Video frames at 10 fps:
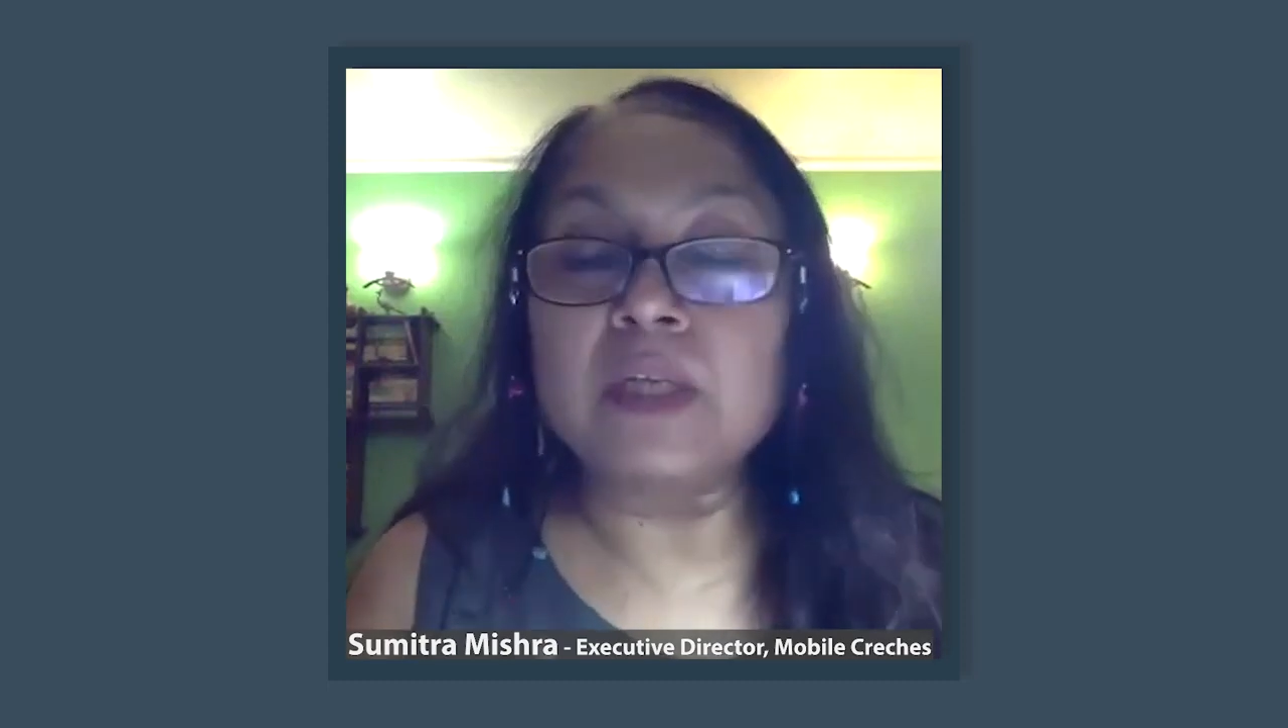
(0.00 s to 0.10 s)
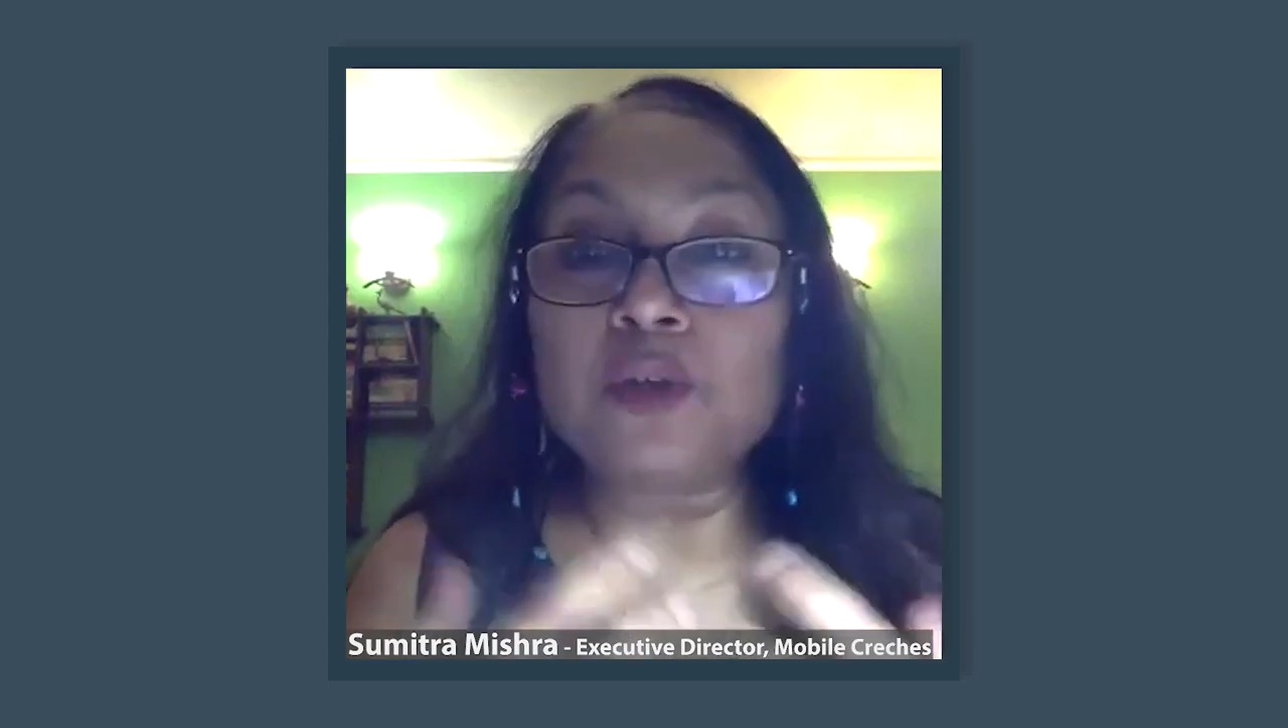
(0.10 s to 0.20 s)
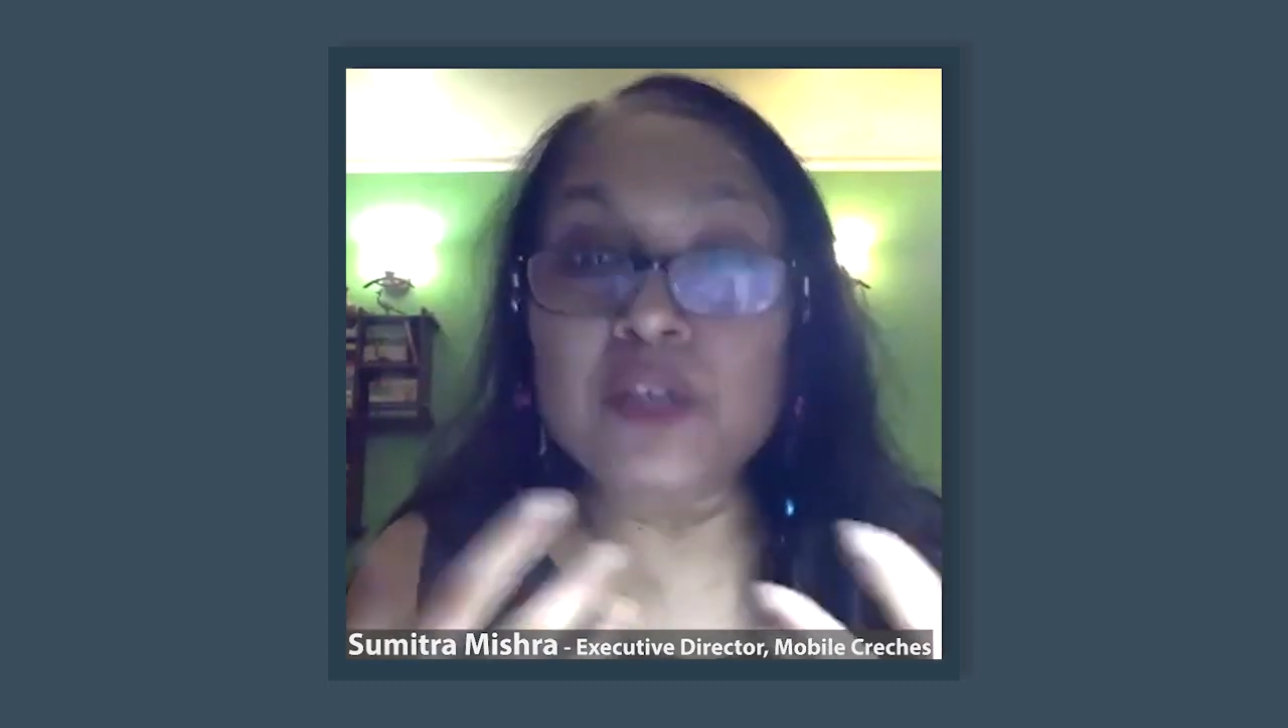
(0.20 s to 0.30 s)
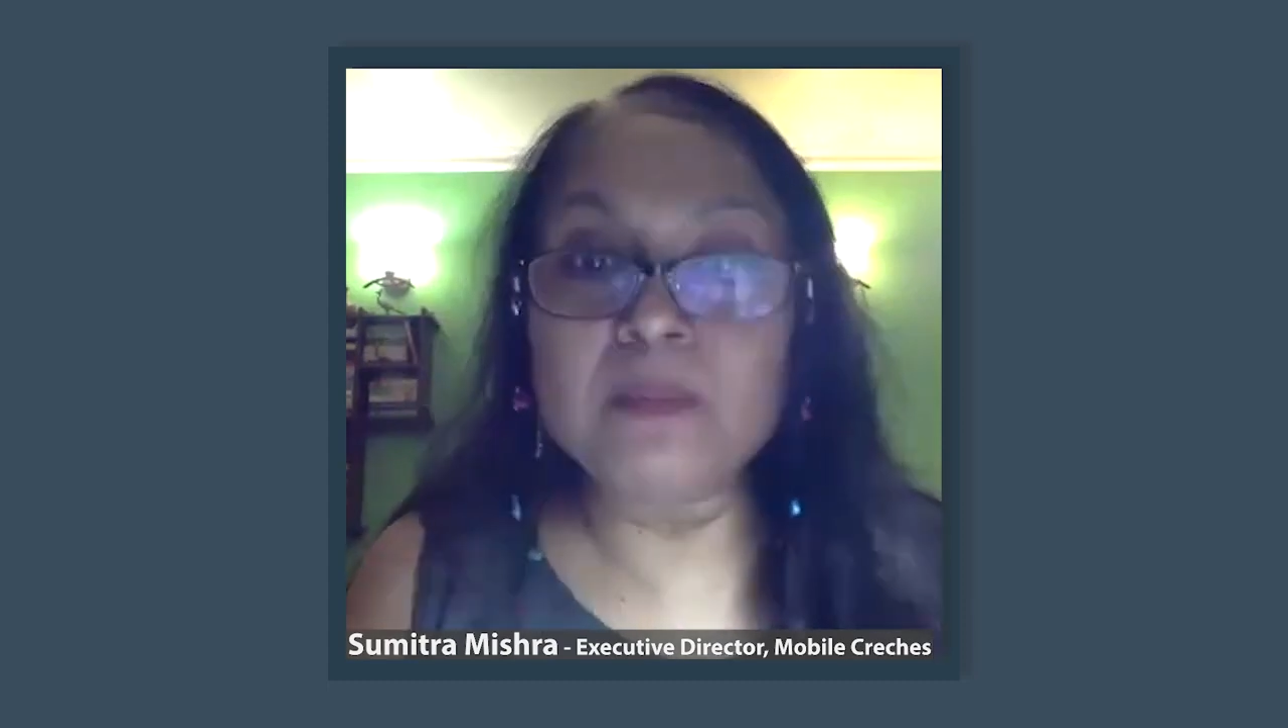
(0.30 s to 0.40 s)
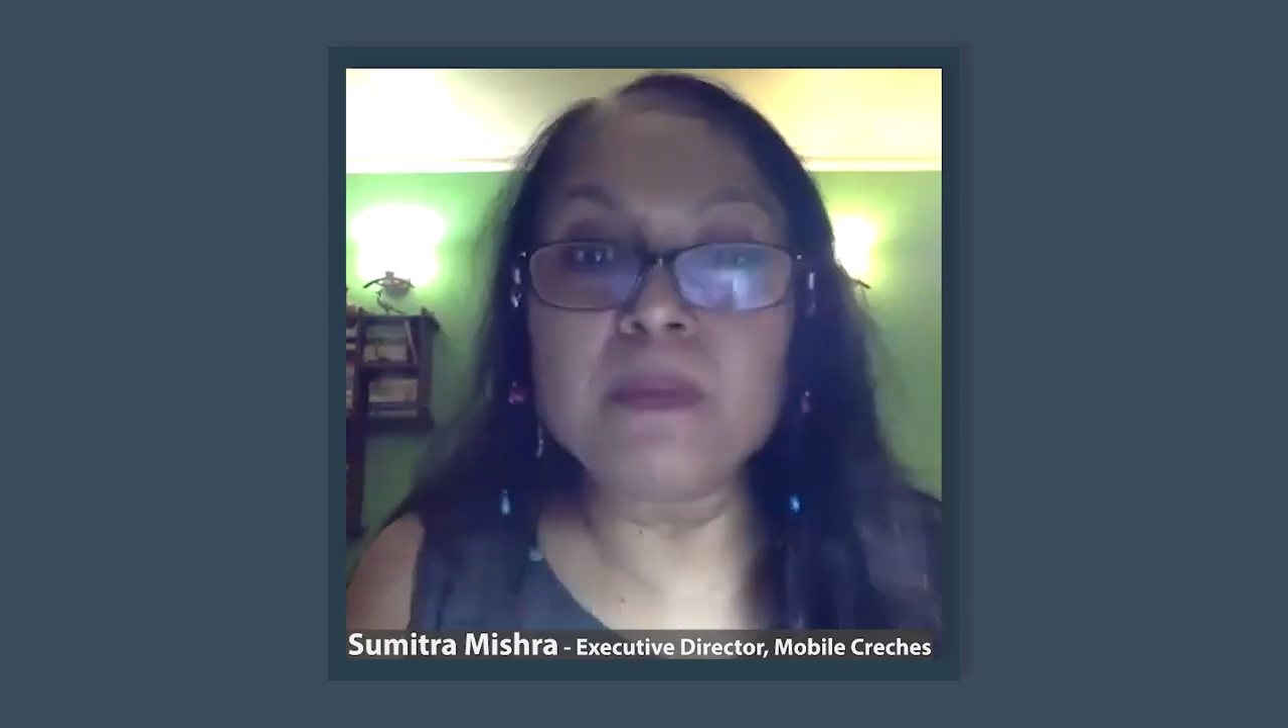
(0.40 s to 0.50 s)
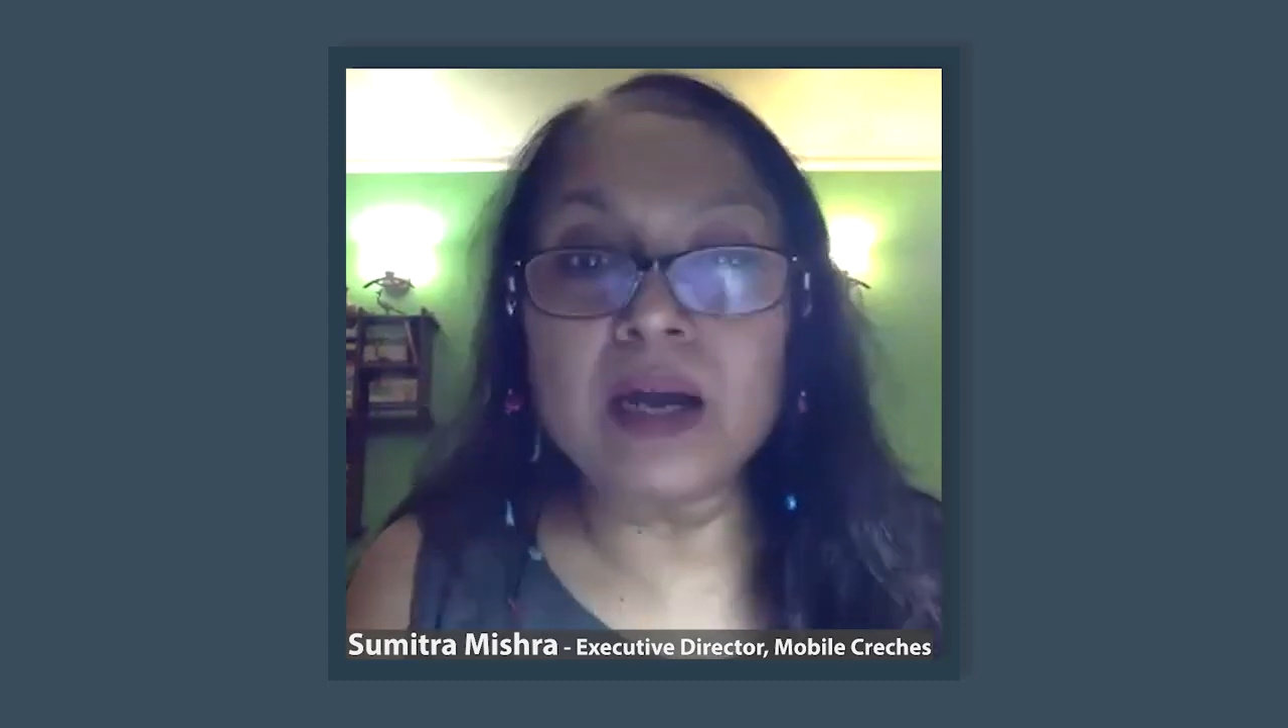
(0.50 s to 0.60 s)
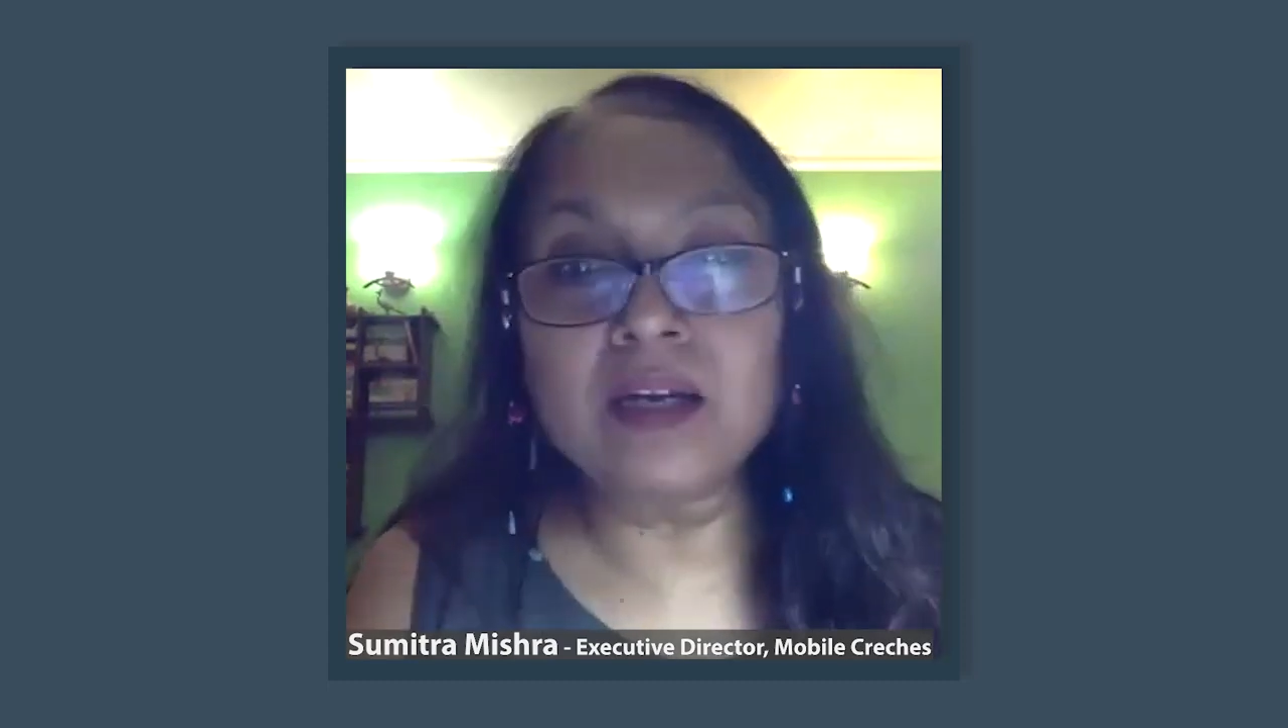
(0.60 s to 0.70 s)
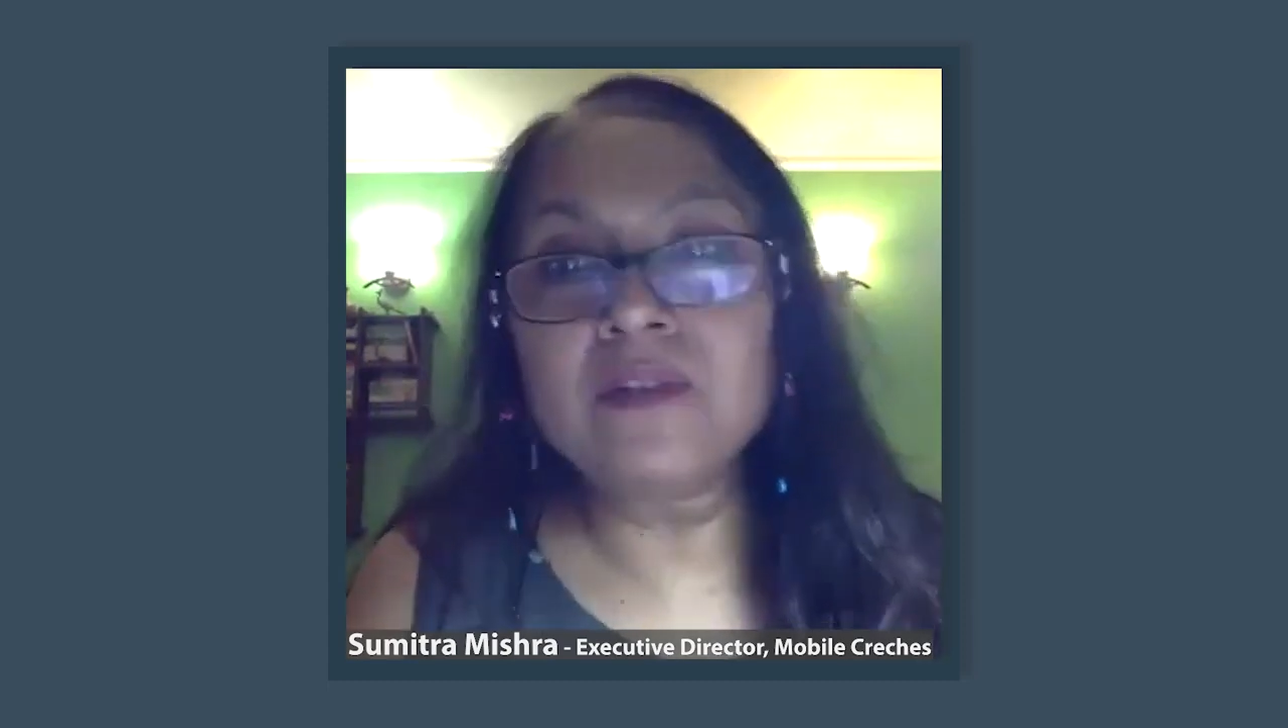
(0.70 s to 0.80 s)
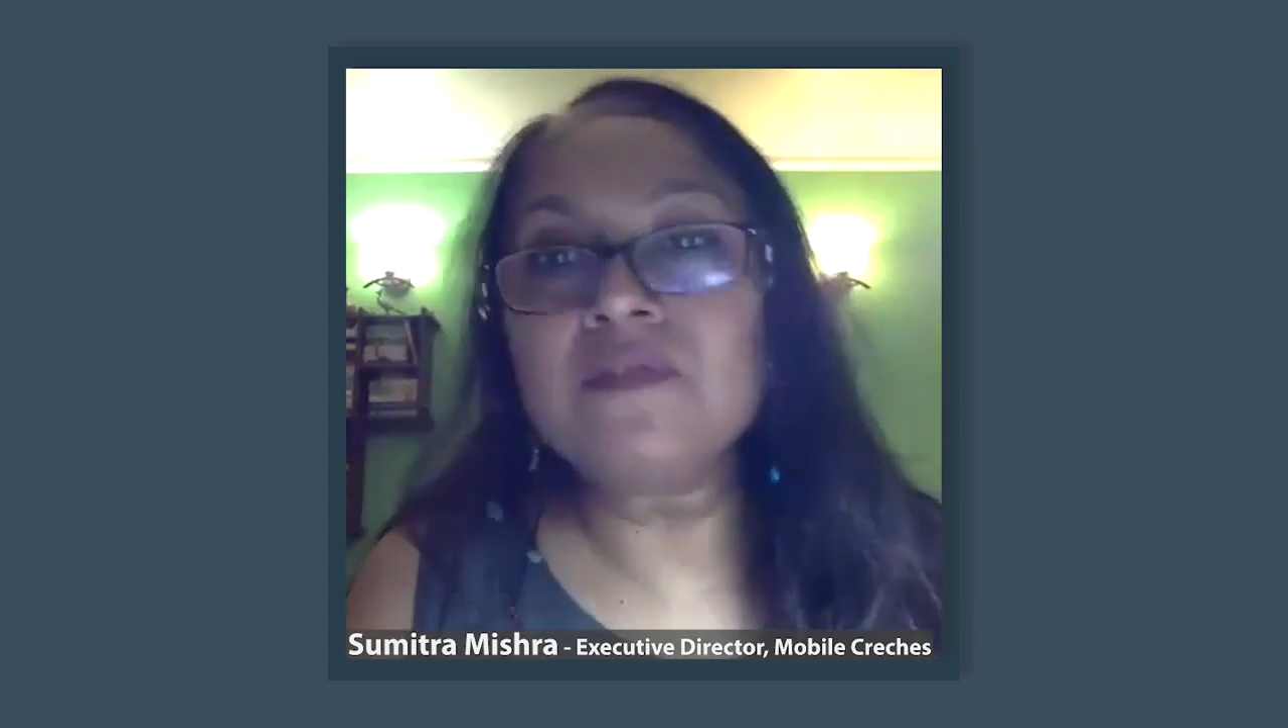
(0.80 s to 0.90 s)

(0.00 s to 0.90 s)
demand